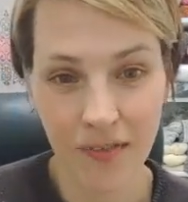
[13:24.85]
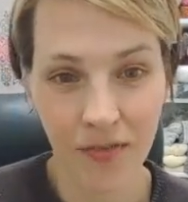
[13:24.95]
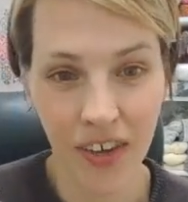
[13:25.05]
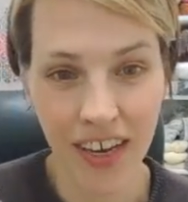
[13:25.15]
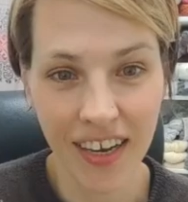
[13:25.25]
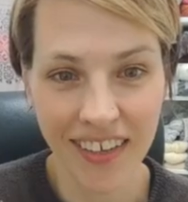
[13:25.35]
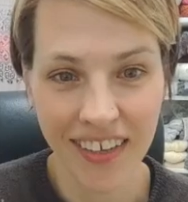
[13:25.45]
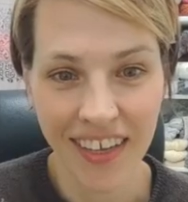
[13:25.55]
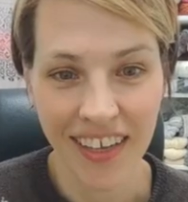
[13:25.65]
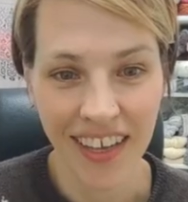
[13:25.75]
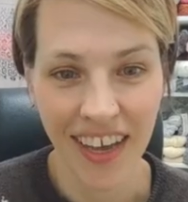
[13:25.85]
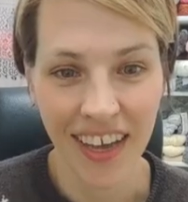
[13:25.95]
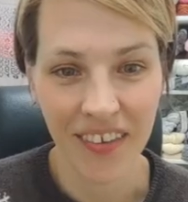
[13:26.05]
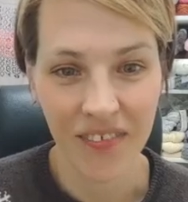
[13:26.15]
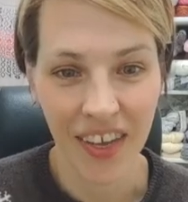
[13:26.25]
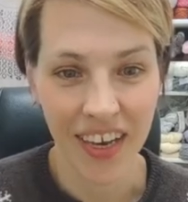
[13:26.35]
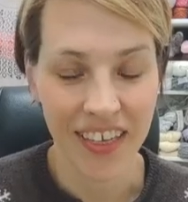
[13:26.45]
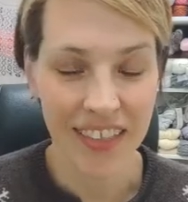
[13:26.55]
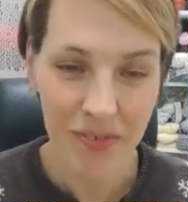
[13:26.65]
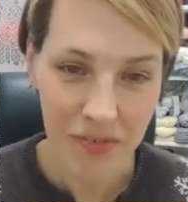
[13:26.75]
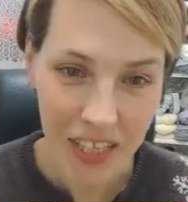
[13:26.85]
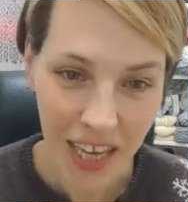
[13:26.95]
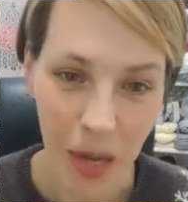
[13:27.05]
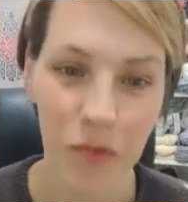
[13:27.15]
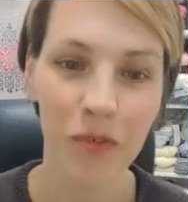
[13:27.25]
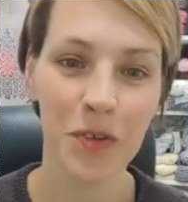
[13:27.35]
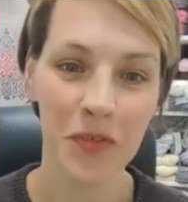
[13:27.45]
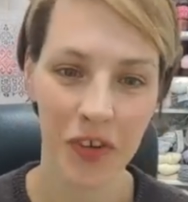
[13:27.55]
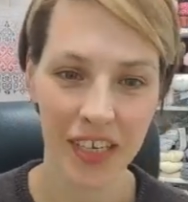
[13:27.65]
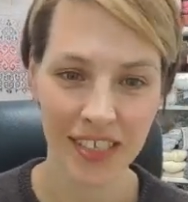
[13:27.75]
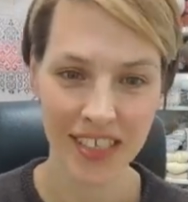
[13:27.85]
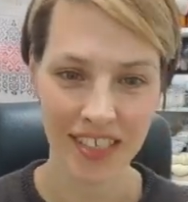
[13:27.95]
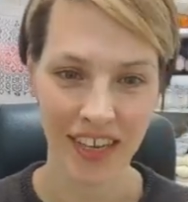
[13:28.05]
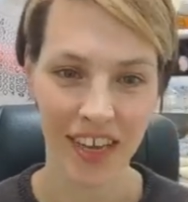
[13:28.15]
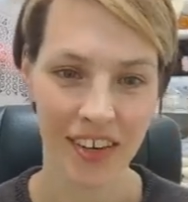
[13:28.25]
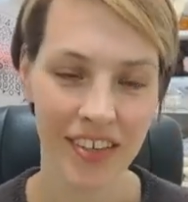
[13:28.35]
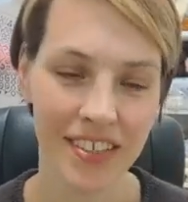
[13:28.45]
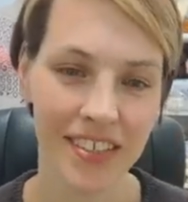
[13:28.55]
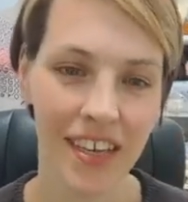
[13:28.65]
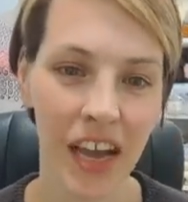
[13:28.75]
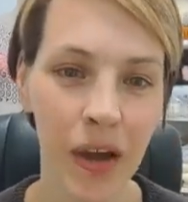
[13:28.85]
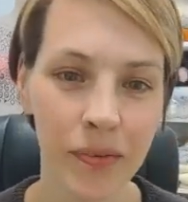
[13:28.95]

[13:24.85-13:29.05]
fun, and it's really helpful for us designers.